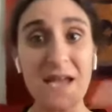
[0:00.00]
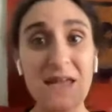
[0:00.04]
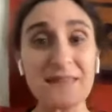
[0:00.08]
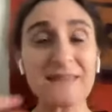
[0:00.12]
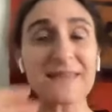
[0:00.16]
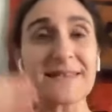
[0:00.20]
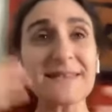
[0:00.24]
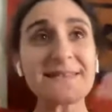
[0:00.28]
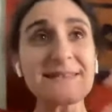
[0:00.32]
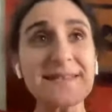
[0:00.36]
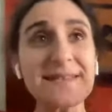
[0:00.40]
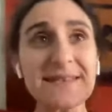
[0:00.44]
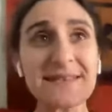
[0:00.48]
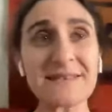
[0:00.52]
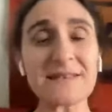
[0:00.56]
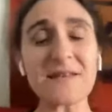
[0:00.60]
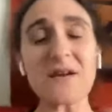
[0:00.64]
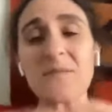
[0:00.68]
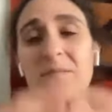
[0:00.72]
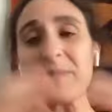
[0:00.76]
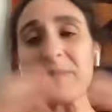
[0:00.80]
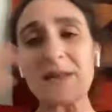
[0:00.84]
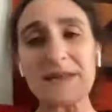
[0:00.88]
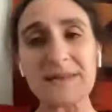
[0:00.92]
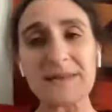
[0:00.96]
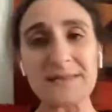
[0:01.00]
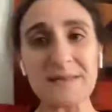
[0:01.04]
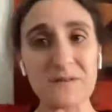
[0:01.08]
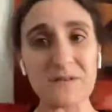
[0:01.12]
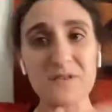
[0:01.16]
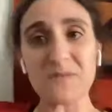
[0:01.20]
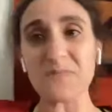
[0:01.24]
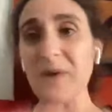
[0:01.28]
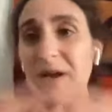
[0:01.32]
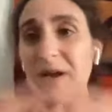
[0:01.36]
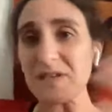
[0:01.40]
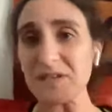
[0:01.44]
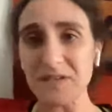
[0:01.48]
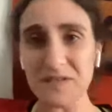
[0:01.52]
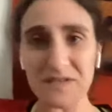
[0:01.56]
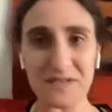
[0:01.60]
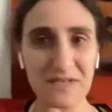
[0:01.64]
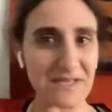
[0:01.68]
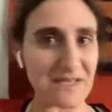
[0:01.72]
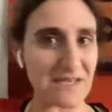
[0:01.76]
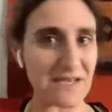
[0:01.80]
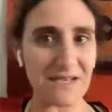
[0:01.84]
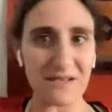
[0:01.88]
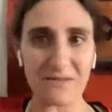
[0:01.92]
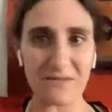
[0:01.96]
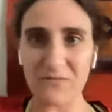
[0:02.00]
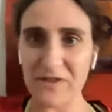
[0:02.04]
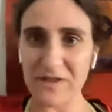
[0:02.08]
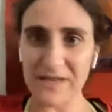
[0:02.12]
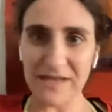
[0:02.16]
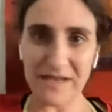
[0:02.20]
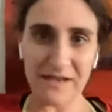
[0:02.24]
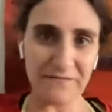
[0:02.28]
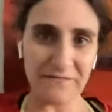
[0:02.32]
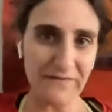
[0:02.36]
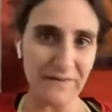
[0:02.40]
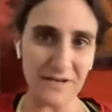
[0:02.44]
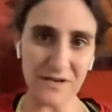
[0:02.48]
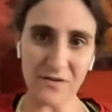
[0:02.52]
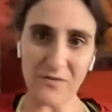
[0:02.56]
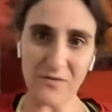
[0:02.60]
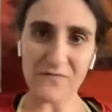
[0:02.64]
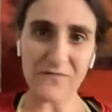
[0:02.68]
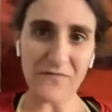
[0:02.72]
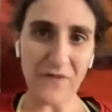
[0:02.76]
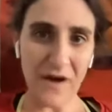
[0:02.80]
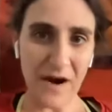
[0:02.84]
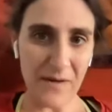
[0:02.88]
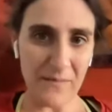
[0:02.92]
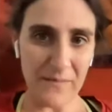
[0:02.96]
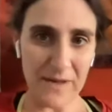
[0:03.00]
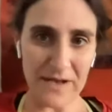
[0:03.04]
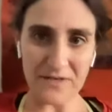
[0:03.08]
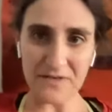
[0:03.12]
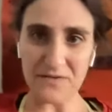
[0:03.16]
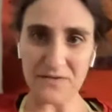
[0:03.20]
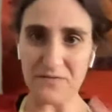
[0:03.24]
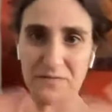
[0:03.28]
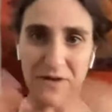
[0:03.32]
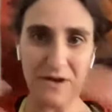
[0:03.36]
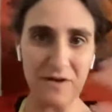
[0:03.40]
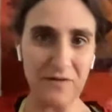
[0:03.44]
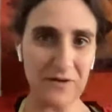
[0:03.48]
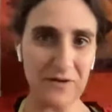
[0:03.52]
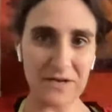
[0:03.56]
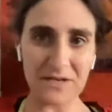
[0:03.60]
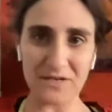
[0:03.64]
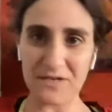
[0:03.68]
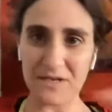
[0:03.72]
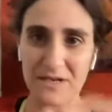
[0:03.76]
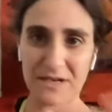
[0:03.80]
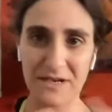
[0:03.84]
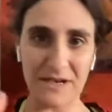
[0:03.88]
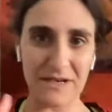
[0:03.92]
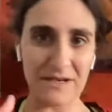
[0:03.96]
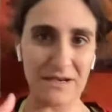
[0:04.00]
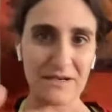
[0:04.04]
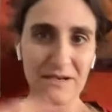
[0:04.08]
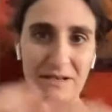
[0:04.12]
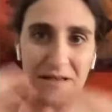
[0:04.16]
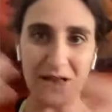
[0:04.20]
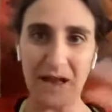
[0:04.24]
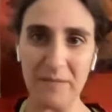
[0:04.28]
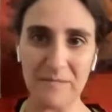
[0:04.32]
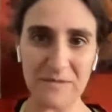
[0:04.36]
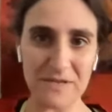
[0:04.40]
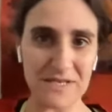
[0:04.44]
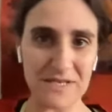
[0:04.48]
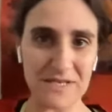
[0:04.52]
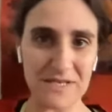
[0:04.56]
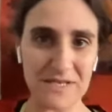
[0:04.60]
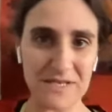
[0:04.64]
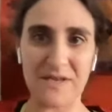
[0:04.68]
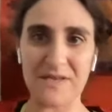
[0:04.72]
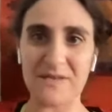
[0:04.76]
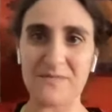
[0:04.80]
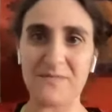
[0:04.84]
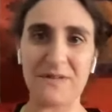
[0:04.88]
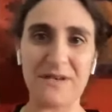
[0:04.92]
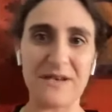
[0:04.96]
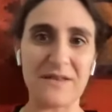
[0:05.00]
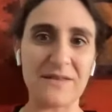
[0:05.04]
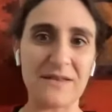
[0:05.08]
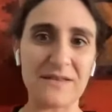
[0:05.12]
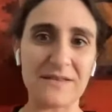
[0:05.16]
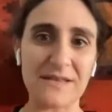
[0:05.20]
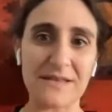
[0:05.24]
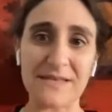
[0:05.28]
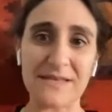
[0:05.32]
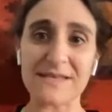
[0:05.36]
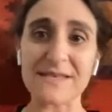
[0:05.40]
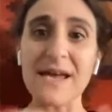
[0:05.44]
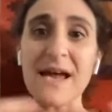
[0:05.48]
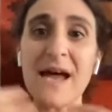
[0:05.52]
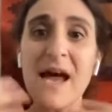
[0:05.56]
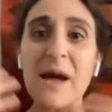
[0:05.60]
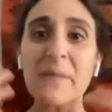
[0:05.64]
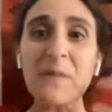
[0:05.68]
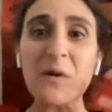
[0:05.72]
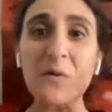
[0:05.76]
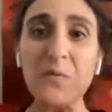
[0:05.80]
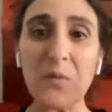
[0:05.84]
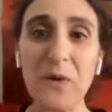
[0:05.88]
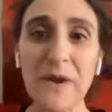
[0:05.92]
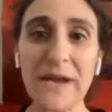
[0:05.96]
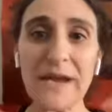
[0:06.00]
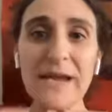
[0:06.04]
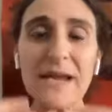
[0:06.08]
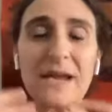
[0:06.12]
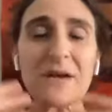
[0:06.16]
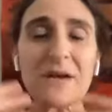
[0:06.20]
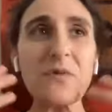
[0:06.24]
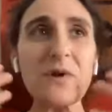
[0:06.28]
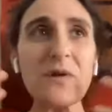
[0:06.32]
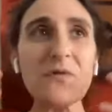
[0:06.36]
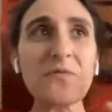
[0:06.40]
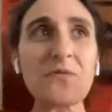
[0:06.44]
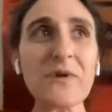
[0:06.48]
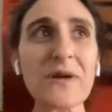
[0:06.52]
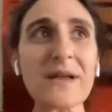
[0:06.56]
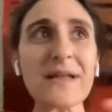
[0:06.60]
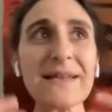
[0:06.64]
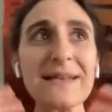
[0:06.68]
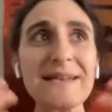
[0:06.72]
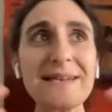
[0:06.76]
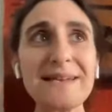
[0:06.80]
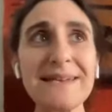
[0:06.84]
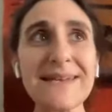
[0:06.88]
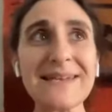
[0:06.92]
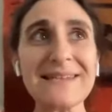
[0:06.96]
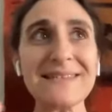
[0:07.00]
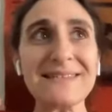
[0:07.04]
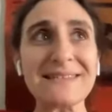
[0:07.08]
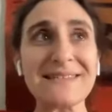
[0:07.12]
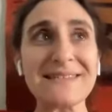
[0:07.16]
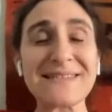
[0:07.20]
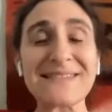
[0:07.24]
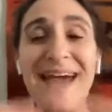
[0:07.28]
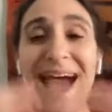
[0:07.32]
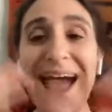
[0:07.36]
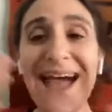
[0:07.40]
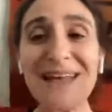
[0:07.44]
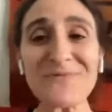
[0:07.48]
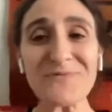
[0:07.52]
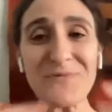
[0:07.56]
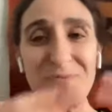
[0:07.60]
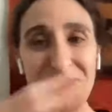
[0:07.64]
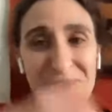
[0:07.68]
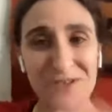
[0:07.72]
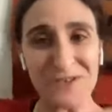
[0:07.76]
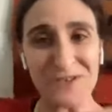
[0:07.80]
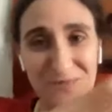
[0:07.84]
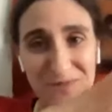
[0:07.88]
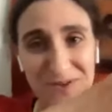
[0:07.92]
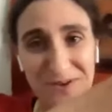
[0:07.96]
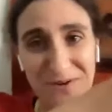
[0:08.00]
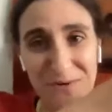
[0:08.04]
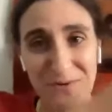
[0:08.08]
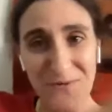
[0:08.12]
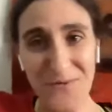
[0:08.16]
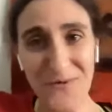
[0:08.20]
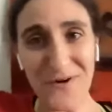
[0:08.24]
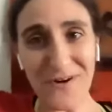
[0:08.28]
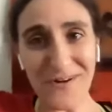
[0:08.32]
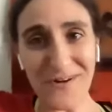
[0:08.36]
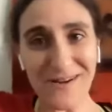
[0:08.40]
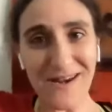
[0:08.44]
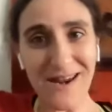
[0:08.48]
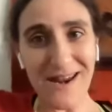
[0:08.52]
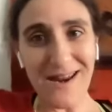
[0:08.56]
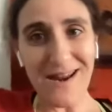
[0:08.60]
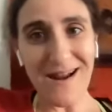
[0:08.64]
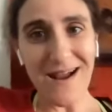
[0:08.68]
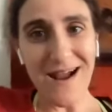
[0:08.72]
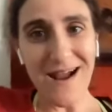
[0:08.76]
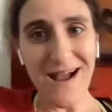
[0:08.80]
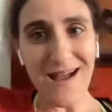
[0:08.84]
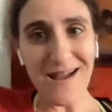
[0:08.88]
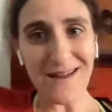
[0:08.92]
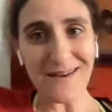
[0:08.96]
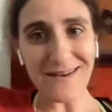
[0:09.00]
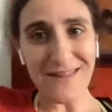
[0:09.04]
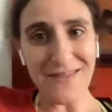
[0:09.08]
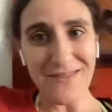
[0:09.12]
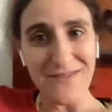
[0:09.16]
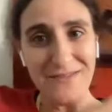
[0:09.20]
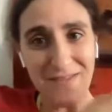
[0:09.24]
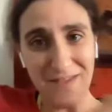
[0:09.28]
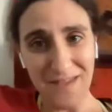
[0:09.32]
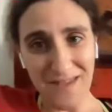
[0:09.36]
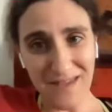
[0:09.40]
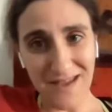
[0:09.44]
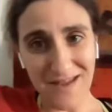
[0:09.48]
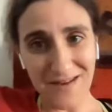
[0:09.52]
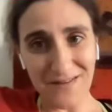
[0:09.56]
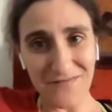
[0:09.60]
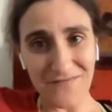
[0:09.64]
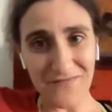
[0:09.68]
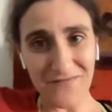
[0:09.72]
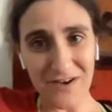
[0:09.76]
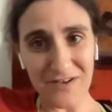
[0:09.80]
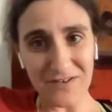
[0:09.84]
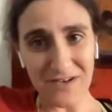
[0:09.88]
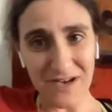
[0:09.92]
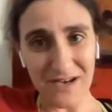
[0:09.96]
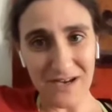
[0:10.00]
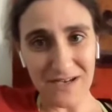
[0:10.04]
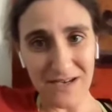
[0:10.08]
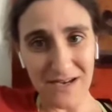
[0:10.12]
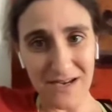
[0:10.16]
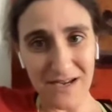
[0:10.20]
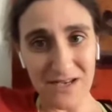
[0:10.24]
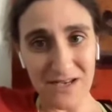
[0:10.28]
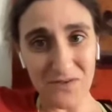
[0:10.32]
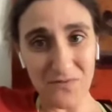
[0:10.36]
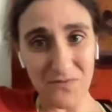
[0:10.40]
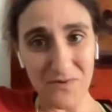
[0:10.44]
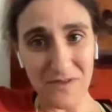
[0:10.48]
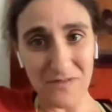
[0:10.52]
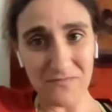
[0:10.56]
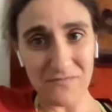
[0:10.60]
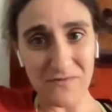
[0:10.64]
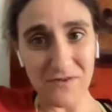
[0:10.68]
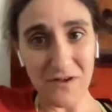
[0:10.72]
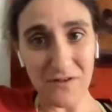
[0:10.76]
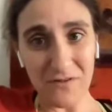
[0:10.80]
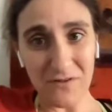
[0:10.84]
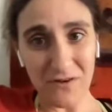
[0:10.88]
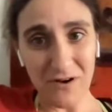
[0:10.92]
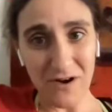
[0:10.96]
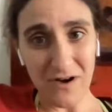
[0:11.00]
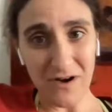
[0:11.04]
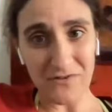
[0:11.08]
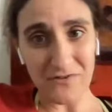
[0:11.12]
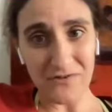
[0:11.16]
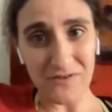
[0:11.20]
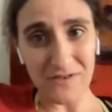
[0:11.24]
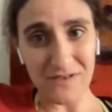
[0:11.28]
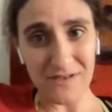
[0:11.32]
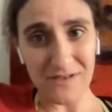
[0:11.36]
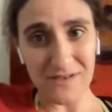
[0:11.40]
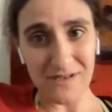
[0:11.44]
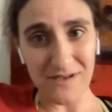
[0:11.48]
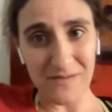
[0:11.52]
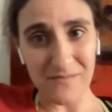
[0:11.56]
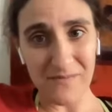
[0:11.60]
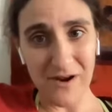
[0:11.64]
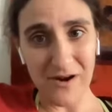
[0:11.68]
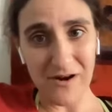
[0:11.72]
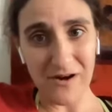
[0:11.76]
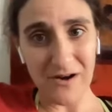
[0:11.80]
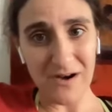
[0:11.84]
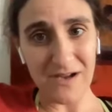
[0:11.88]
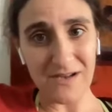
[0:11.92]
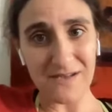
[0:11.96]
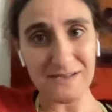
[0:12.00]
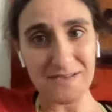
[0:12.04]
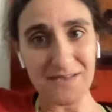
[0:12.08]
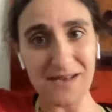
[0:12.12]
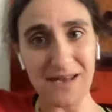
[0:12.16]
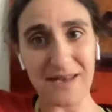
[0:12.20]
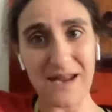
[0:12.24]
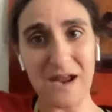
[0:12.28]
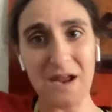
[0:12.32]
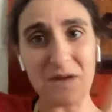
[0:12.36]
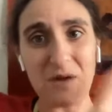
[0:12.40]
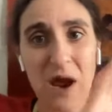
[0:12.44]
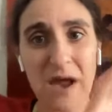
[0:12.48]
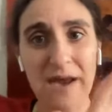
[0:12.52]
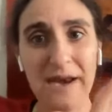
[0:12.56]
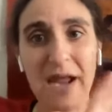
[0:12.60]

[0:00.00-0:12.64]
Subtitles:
the system is, especially within environmental migration and climate displacement and things like this. I mean, we really need to, that's what we should be coordinating on and thinking fresh ideas with other countries in the Americas. And I